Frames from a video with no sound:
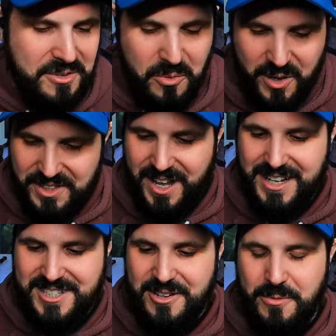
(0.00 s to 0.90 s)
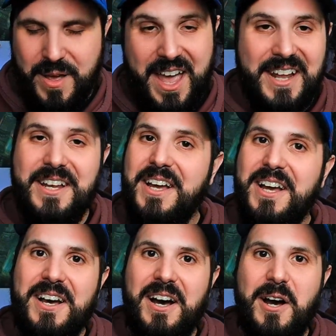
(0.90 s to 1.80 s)
and whatnot. So man,
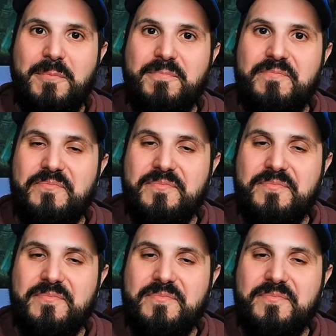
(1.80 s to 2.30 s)
um